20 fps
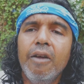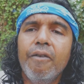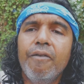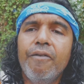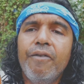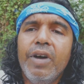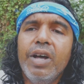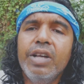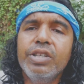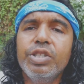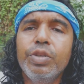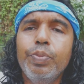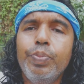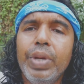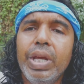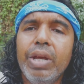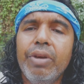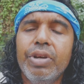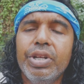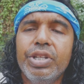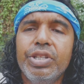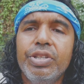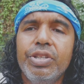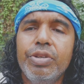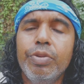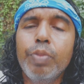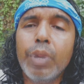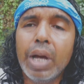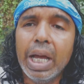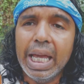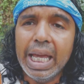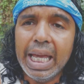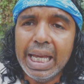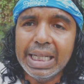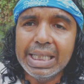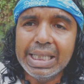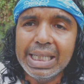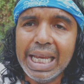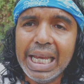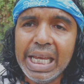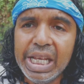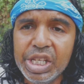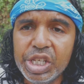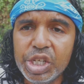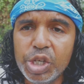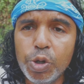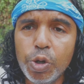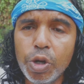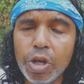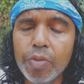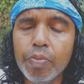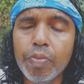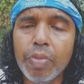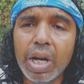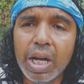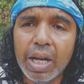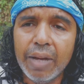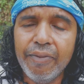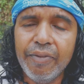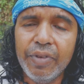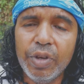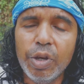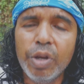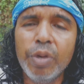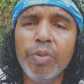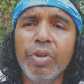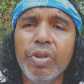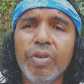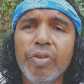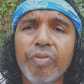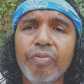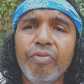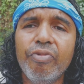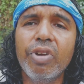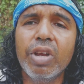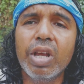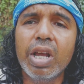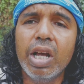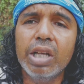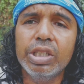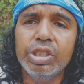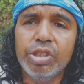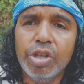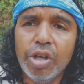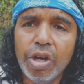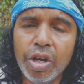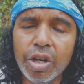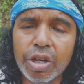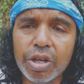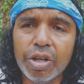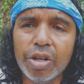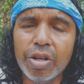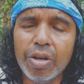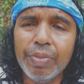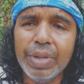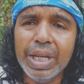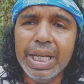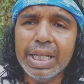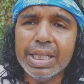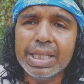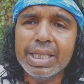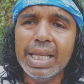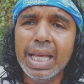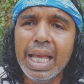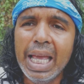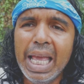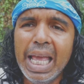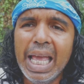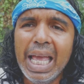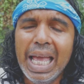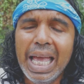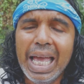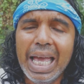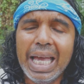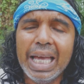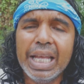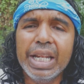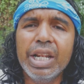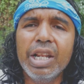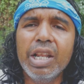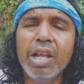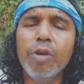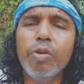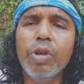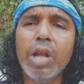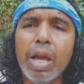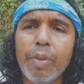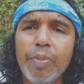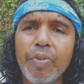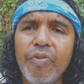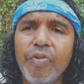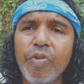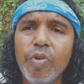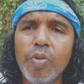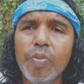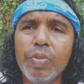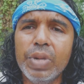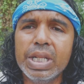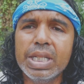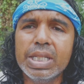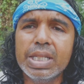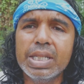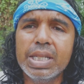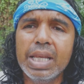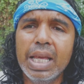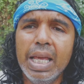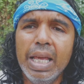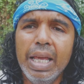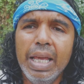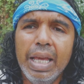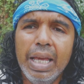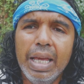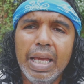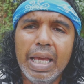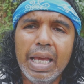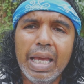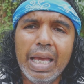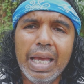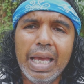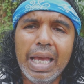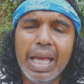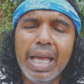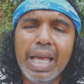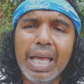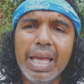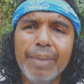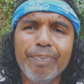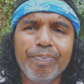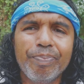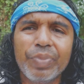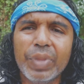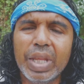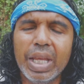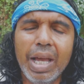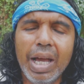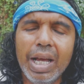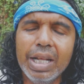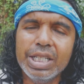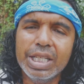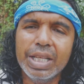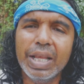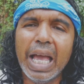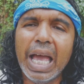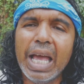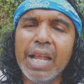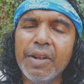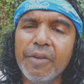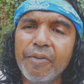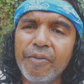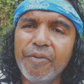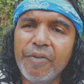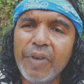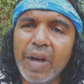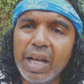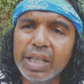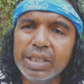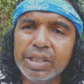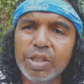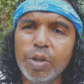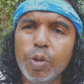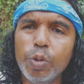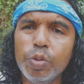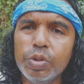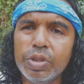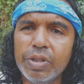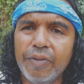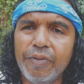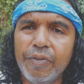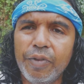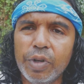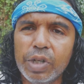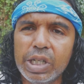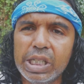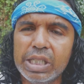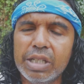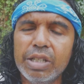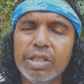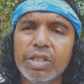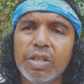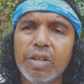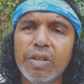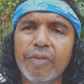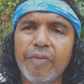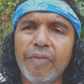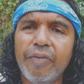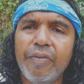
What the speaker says: far superior to my XE2 in my view in regards to ergonomics and low light performance, and faster autofocus, because it's got